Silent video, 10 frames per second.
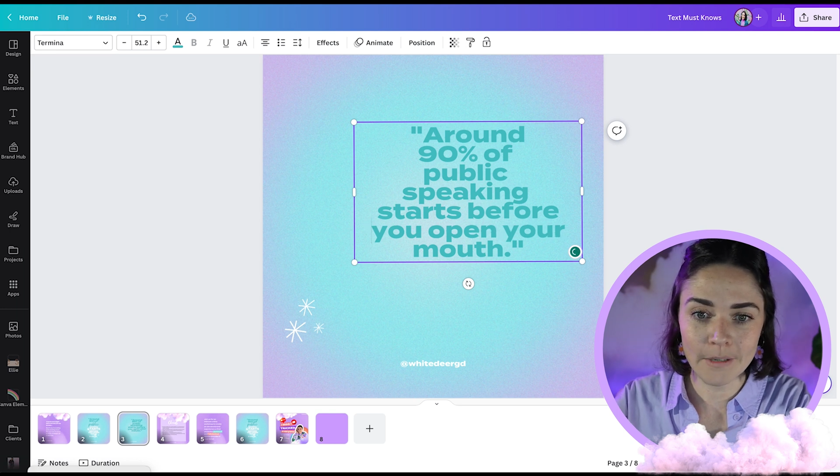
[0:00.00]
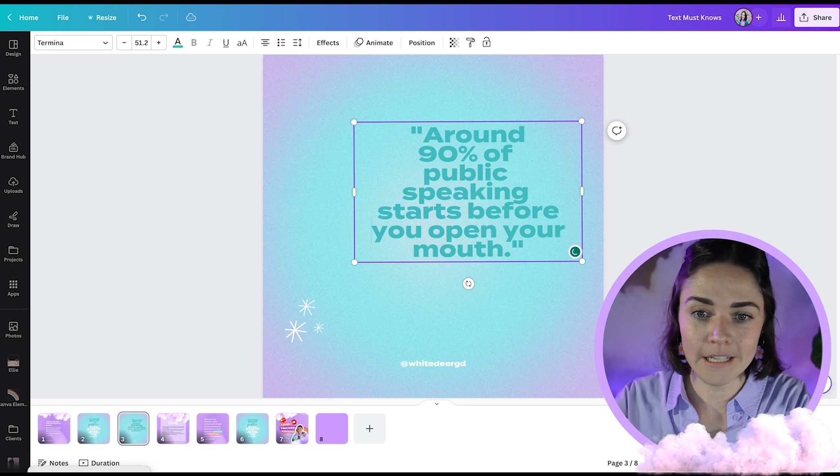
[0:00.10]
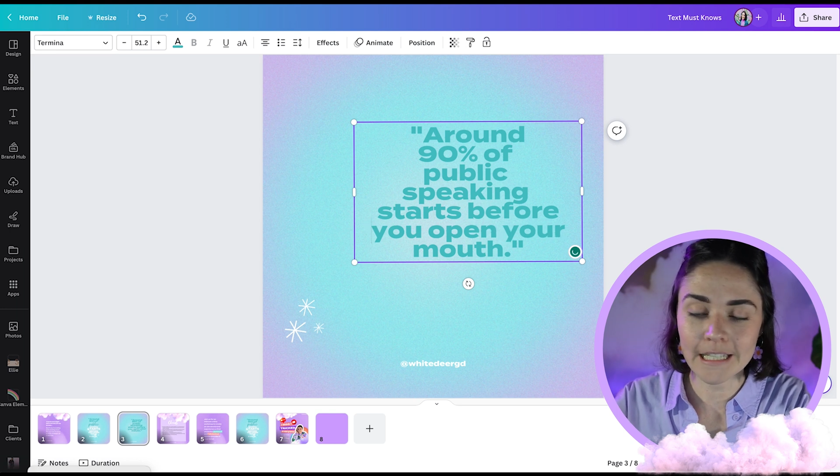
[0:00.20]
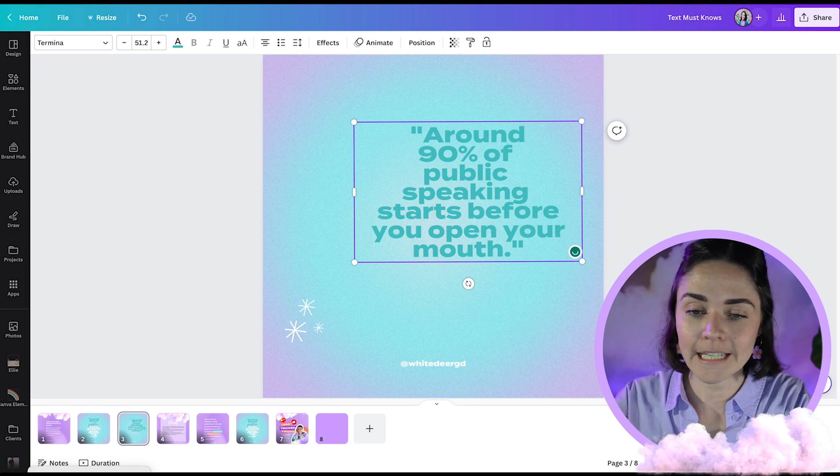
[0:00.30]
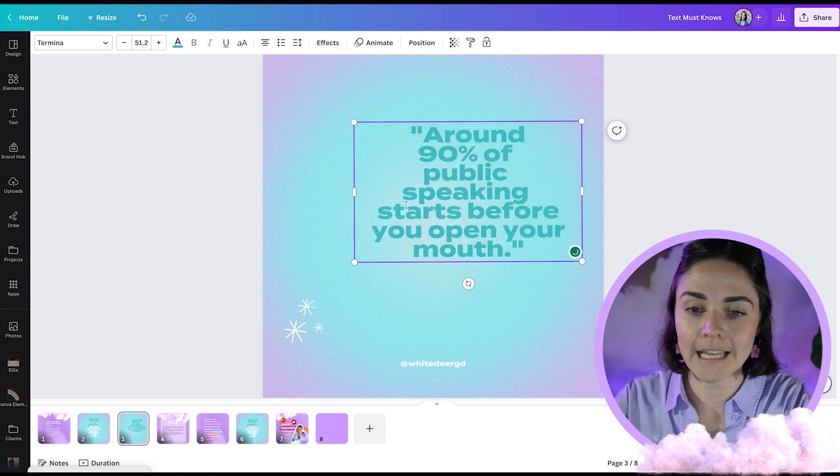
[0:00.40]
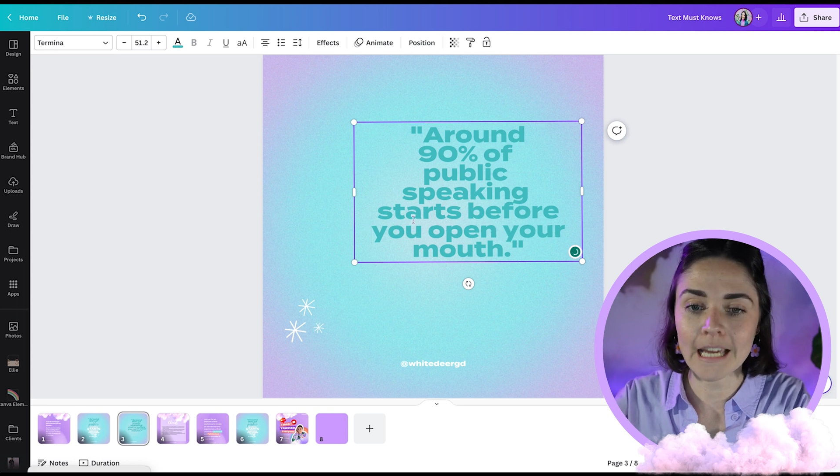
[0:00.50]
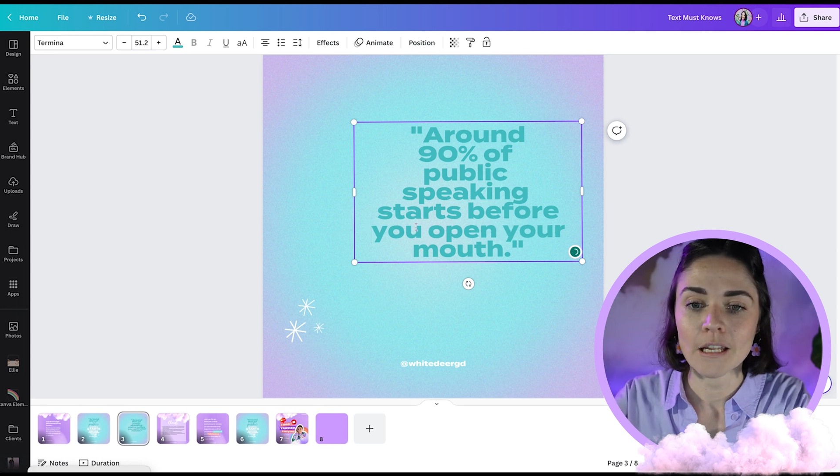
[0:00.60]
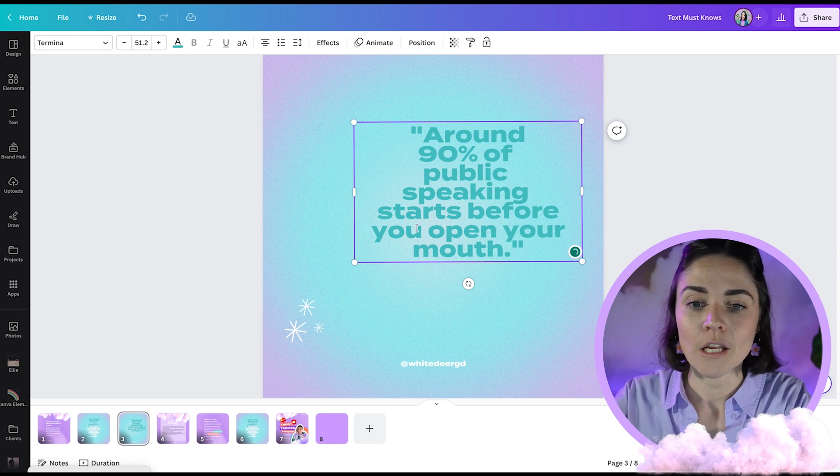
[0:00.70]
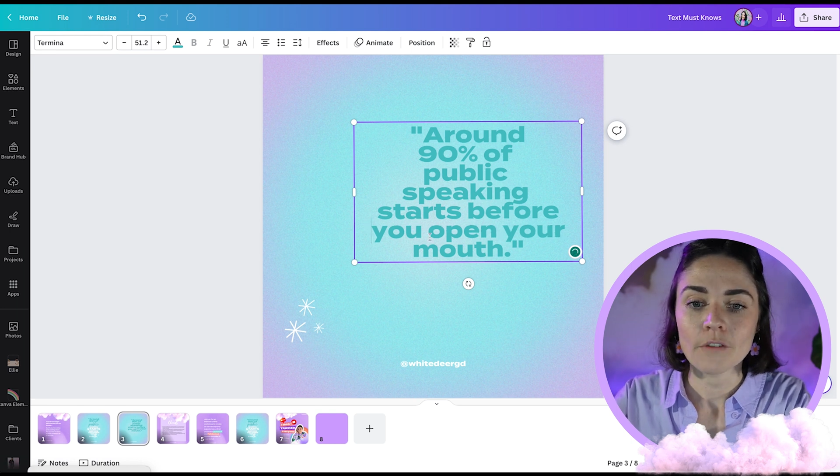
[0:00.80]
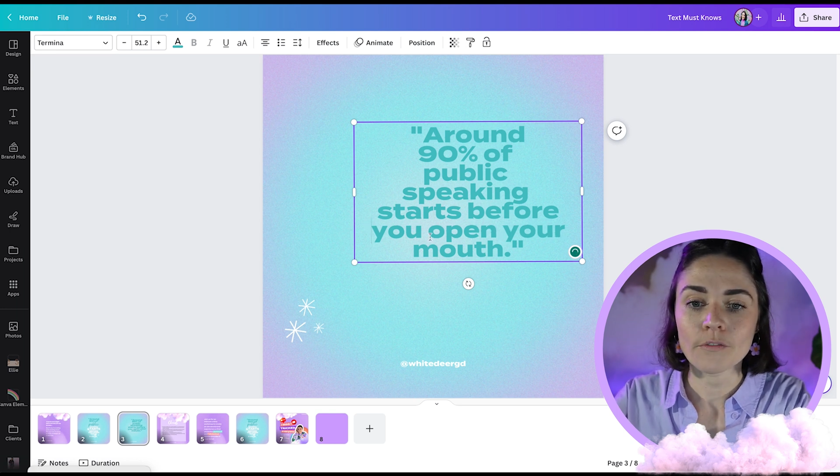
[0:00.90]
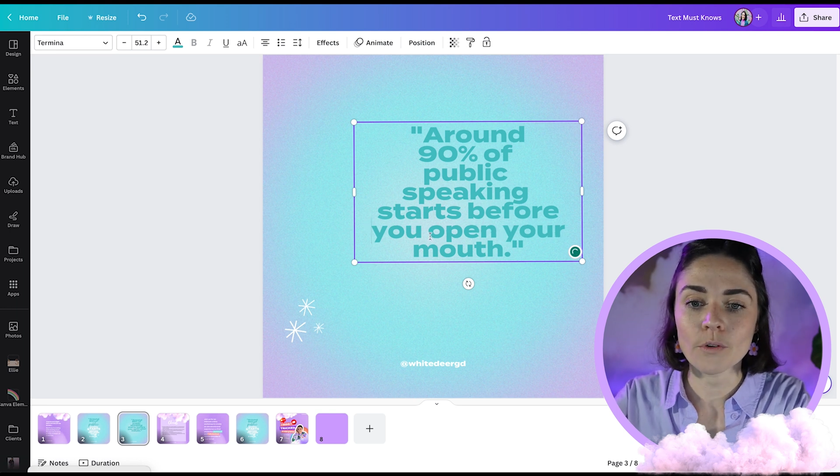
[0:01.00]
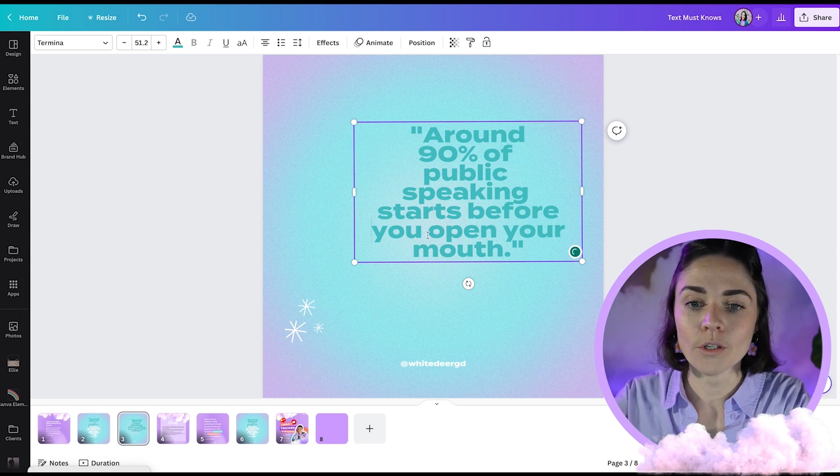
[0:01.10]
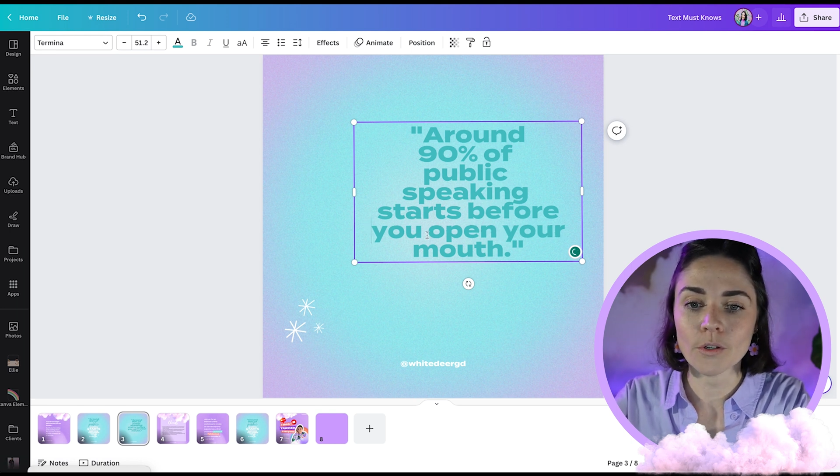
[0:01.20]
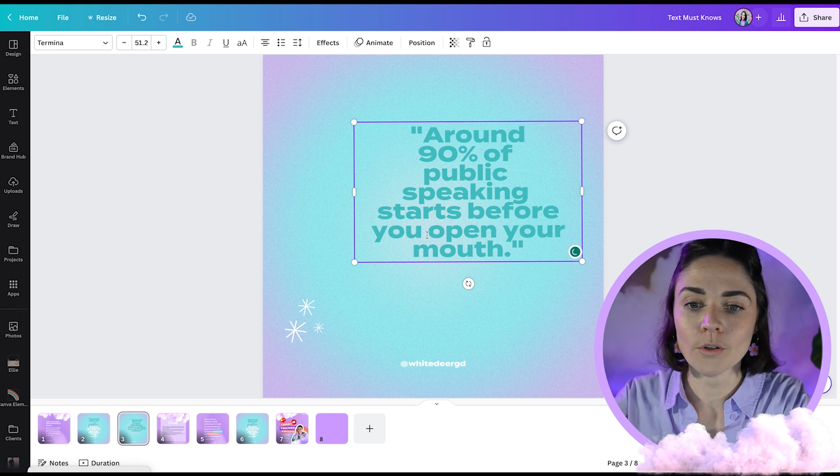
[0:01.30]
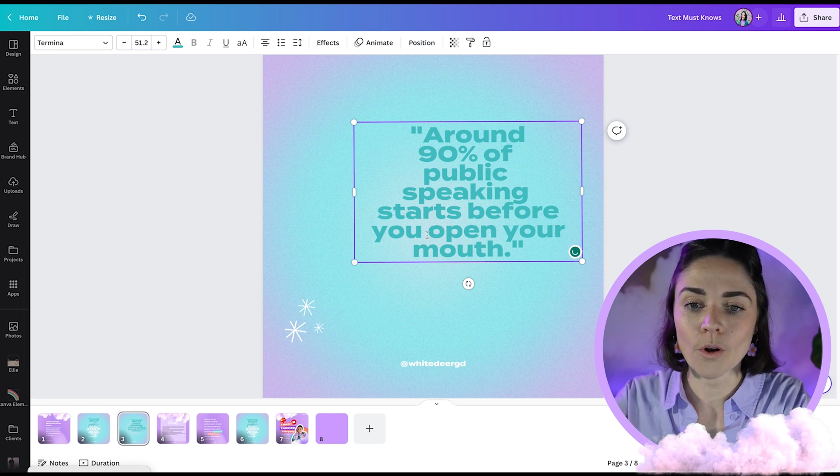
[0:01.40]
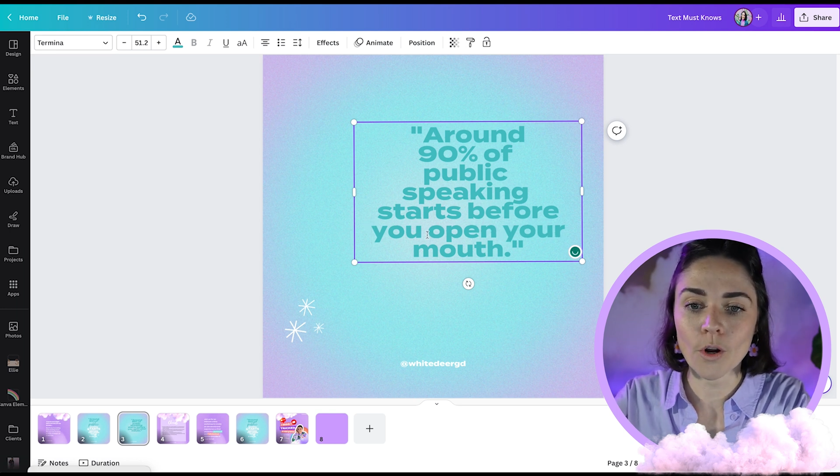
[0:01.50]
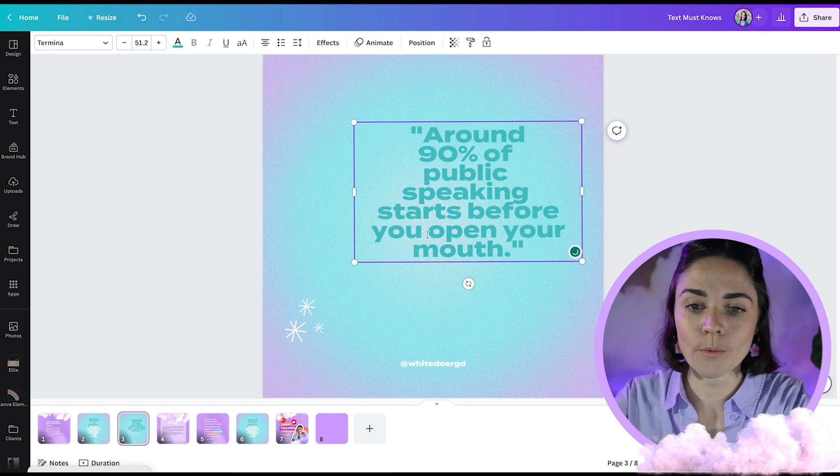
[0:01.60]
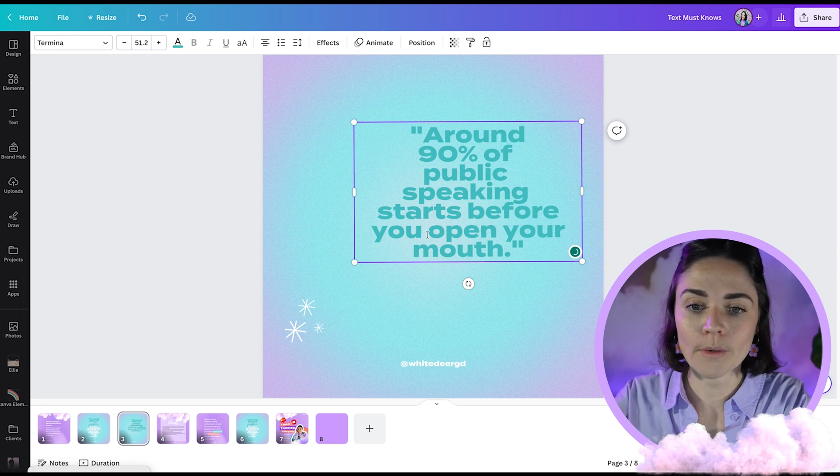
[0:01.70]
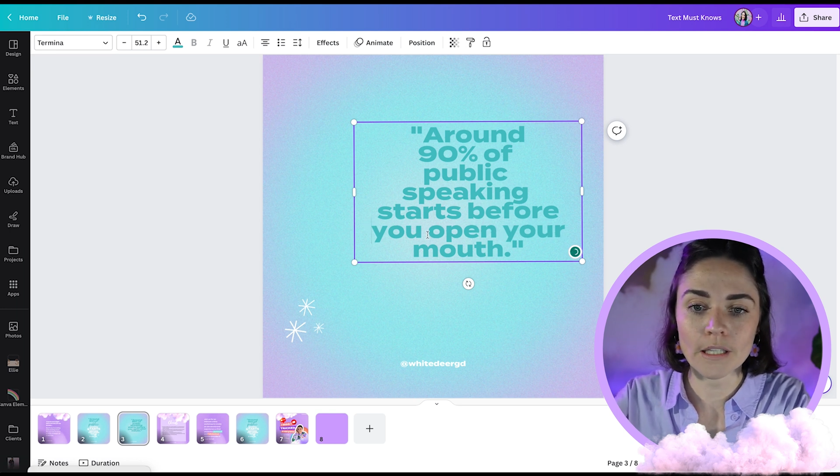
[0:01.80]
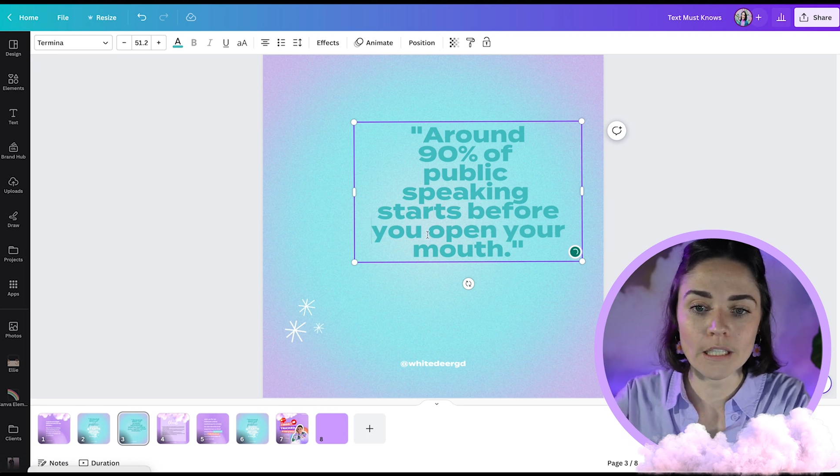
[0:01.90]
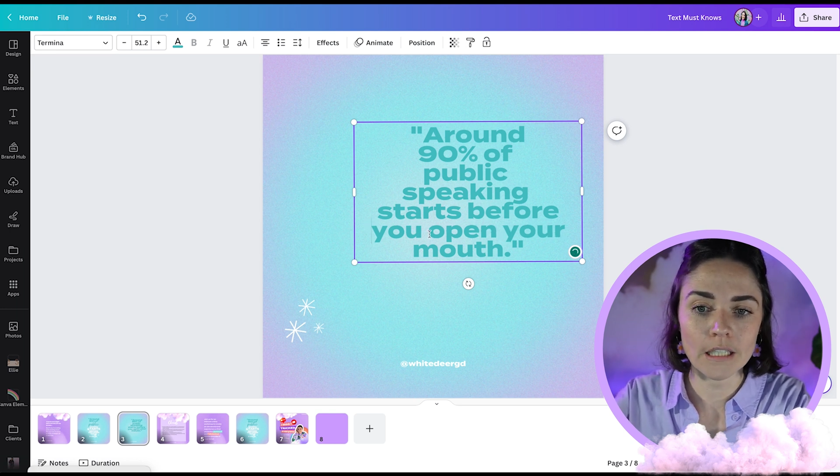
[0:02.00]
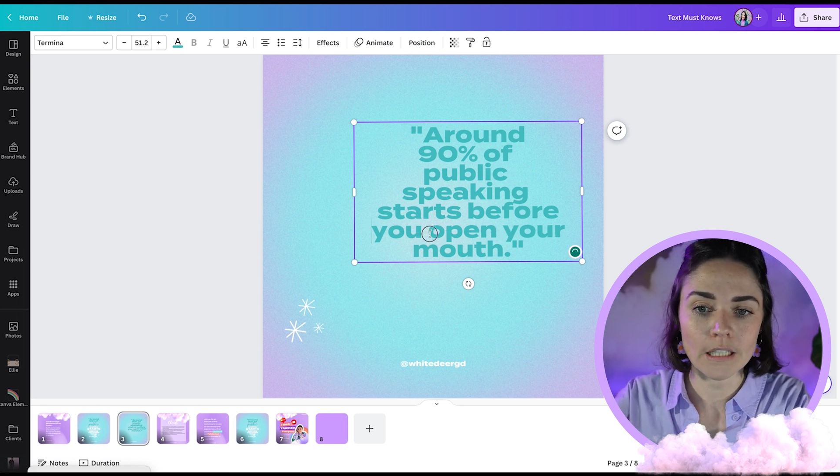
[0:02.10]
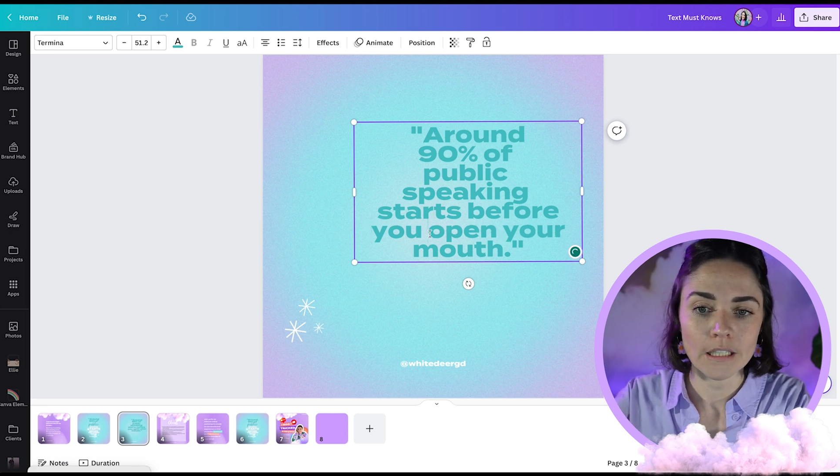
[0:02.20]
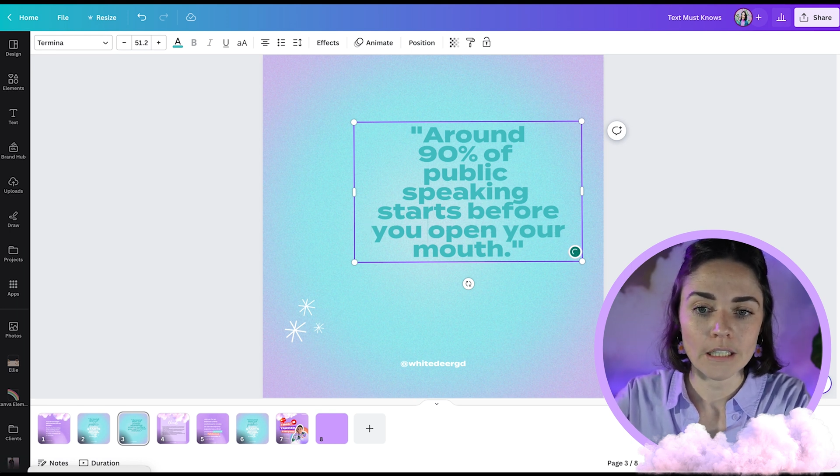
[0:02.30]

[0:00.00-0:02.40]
I'm going to delete that for you. Open